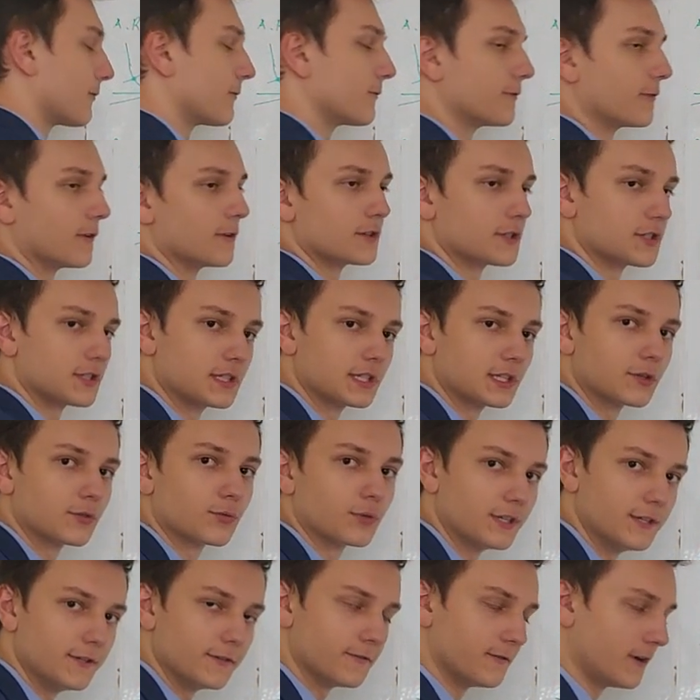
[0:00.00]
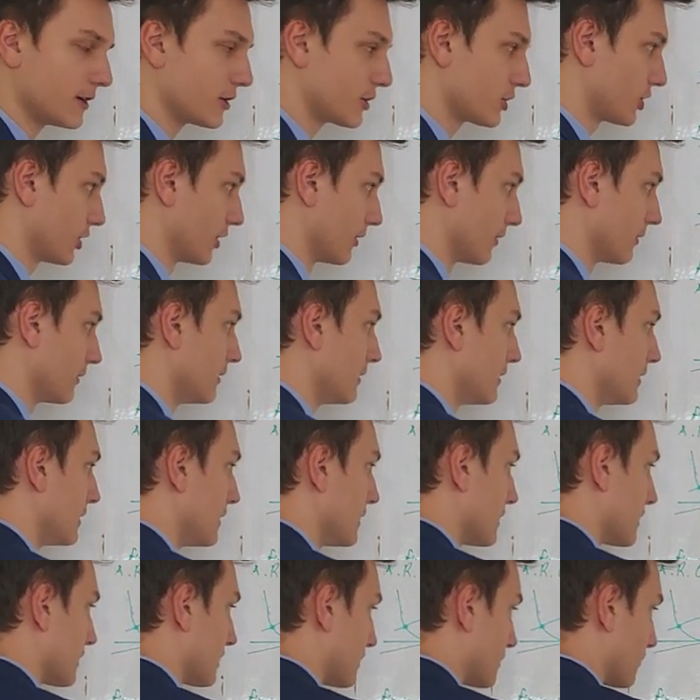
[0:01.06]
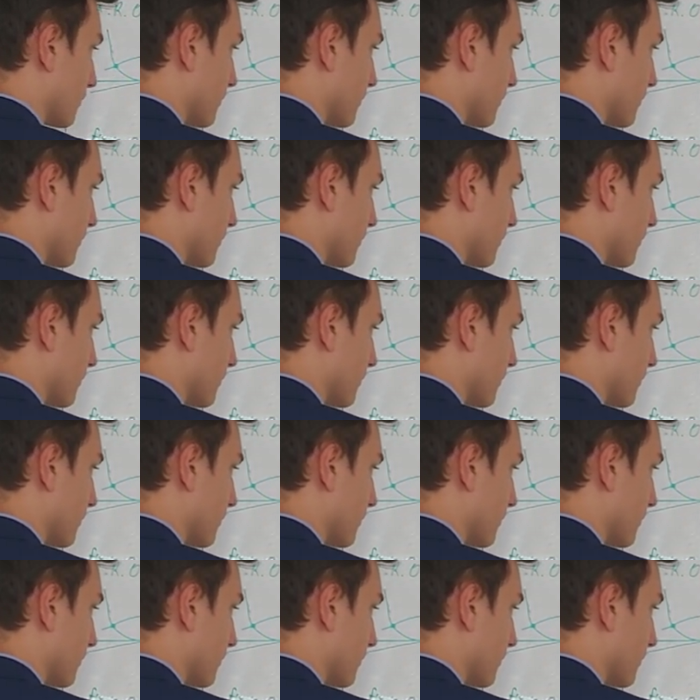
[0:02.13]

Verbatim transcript: first degree function, the